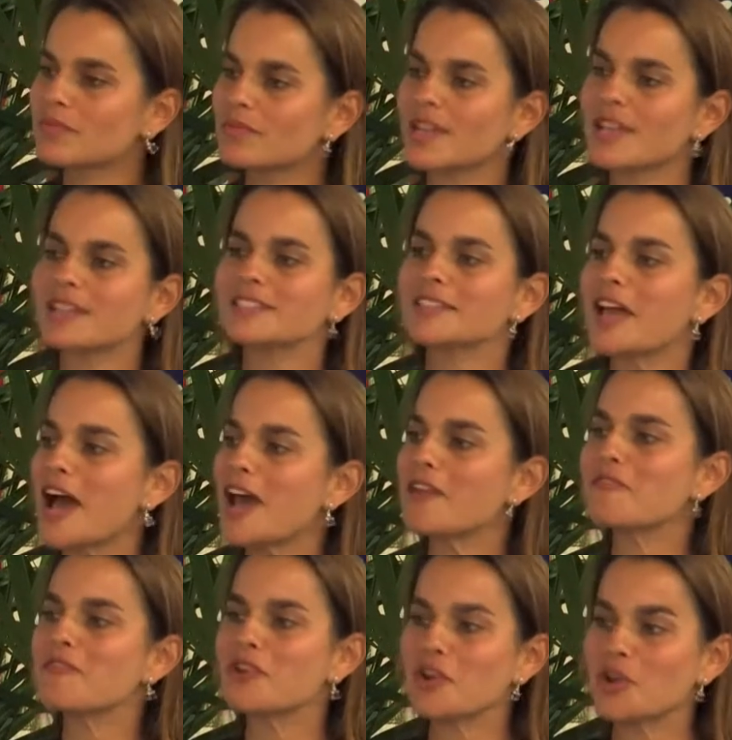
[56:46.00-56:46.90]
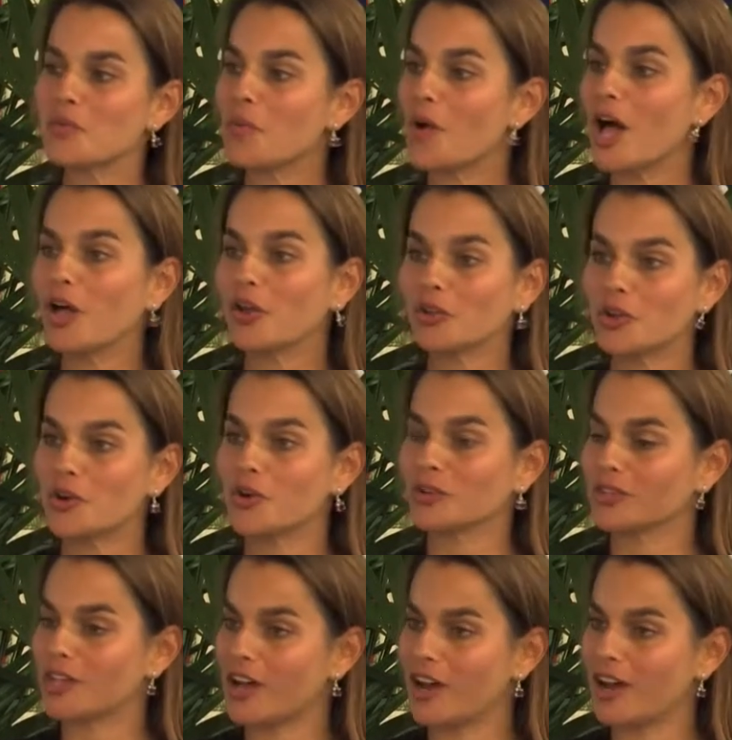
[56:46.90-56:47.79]
it's not a very
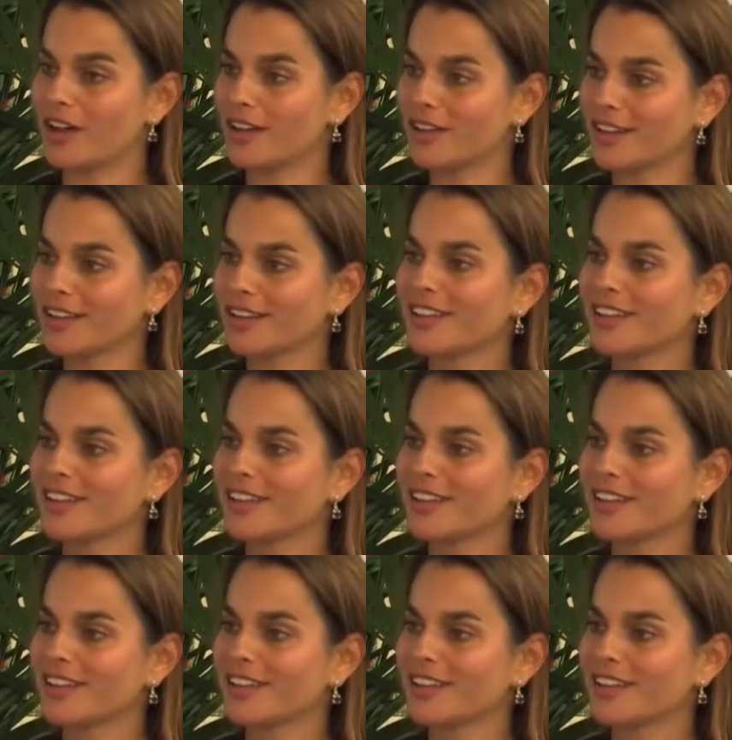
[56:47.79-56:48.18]
well-known law,